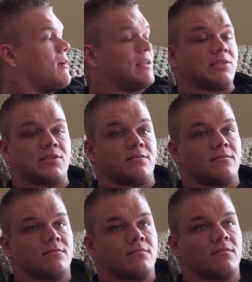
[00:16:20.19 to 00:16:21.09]

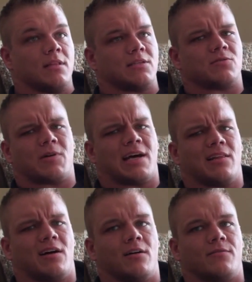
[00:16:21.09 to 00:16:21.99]
This is what I
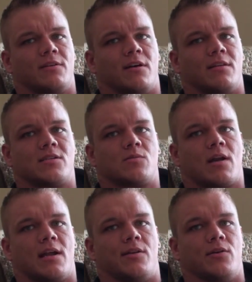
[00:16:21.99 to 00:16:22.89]
love. This is
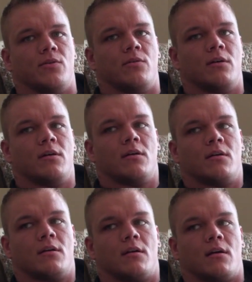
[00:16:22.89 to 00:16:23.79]
what I do.
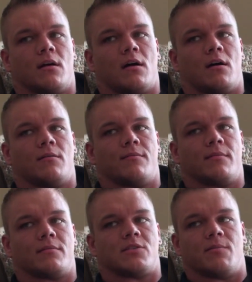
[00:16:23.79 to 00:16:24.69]

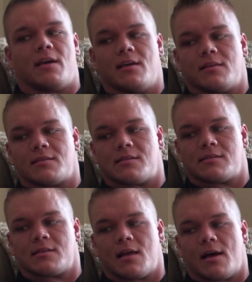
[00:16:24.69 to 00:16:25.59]
To me, this
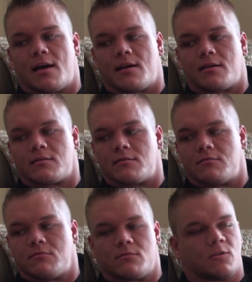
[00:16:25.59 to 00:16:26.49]
is like
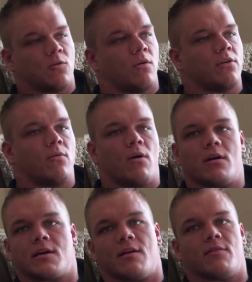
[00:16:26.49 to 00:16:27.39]
going to
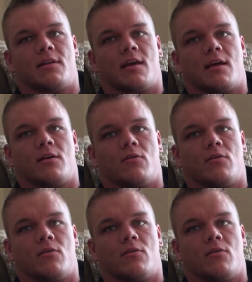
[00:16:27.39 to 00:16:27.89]
work every day.